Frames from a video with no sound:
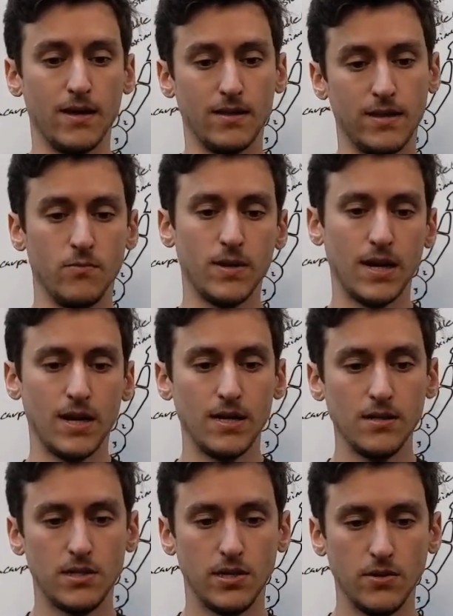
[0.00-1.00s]
Then we get
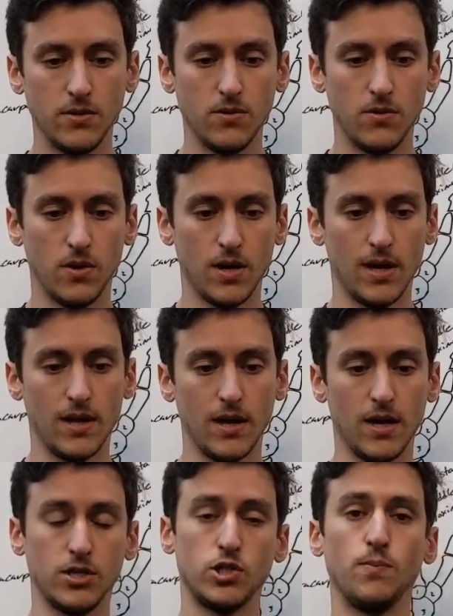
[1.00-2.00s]
into
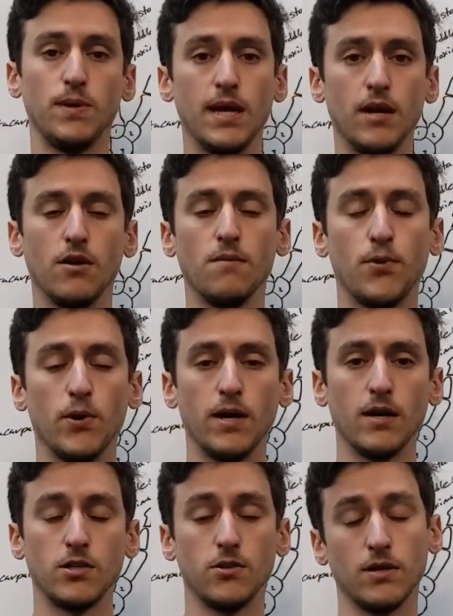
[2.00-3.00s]
supinator and
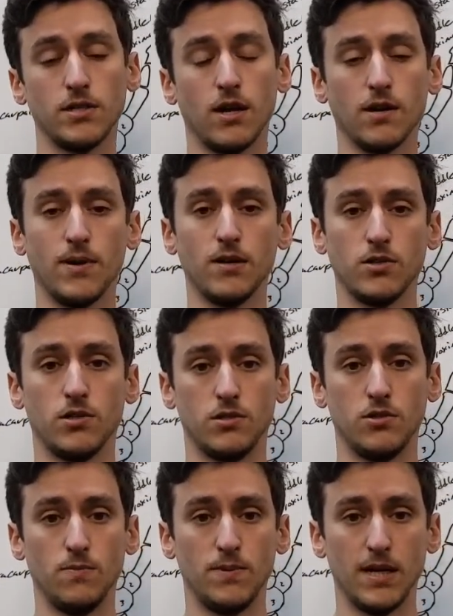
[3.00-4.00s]
pronator. So I talked about
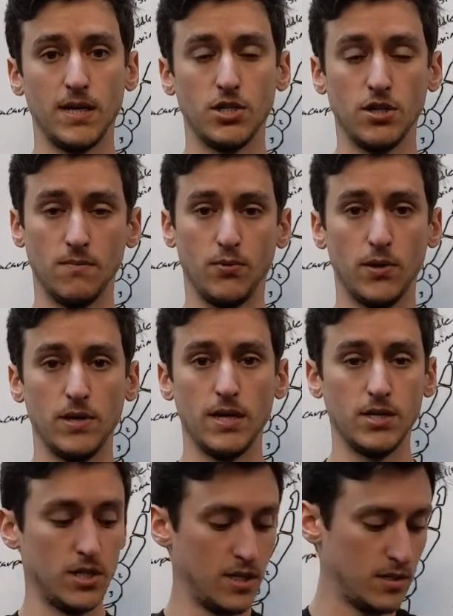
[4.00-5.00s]
supination and
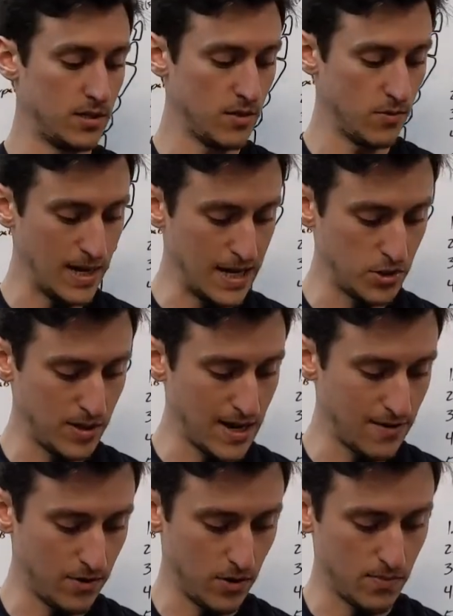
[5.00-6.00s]
pronation. So we actually
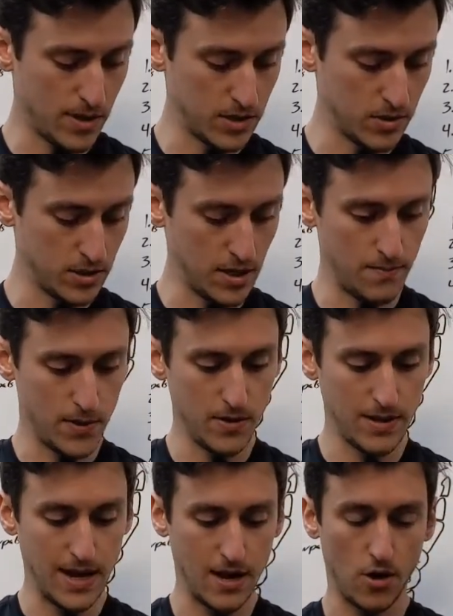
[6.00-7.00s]
have little muscles up here
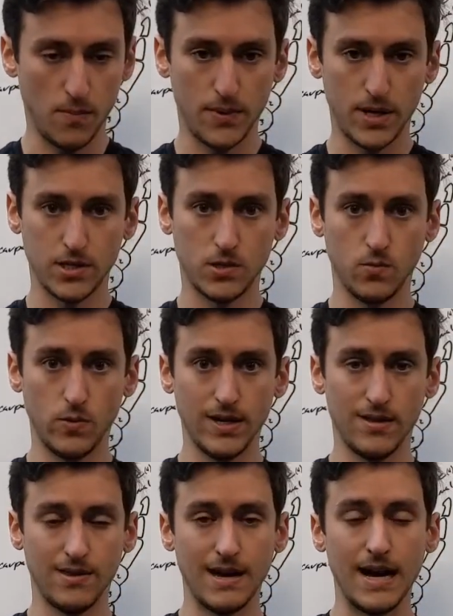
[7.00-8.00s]
that help us
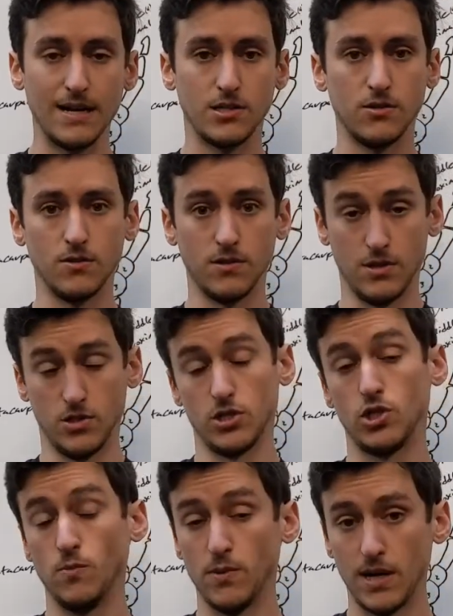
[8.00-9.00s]
with that. So there's a
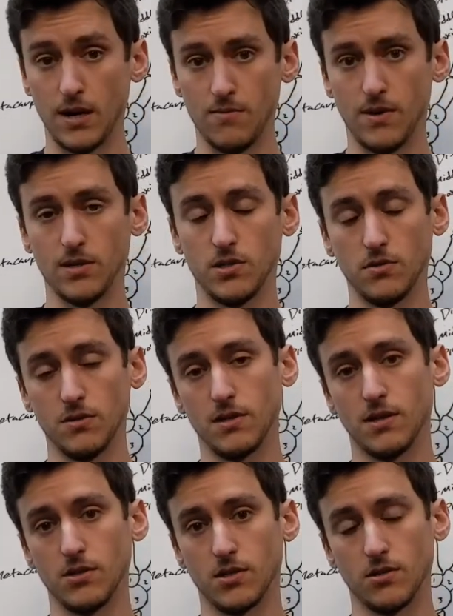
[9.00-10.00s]
supinator muscle and
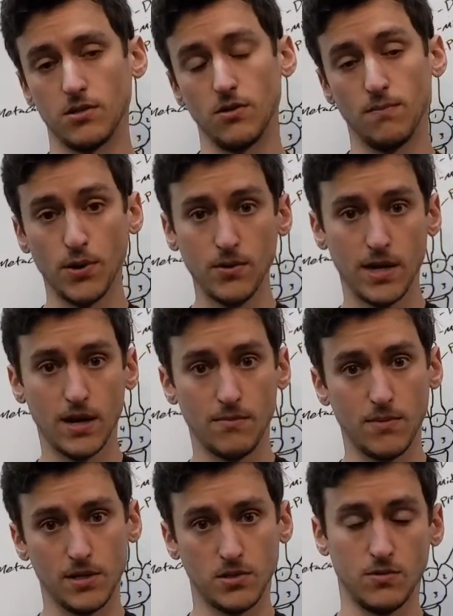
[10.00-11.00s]
there's also a pronator
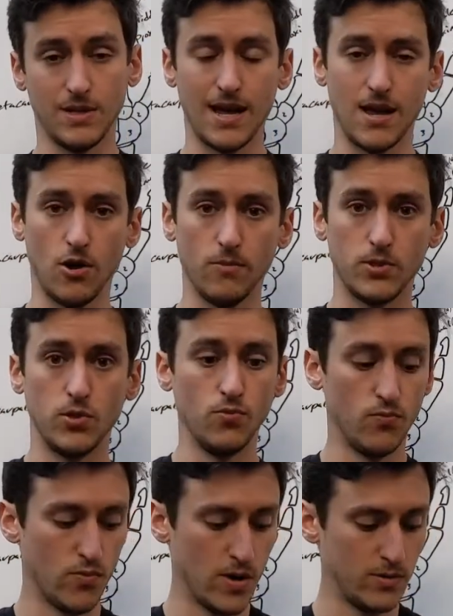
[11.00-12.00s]
muscle that help to
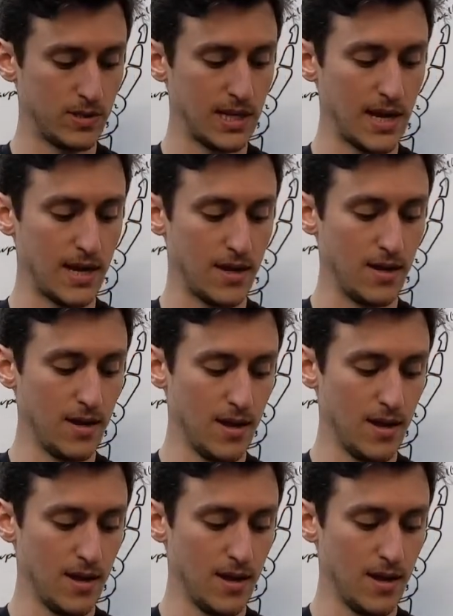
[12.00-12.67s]
rotate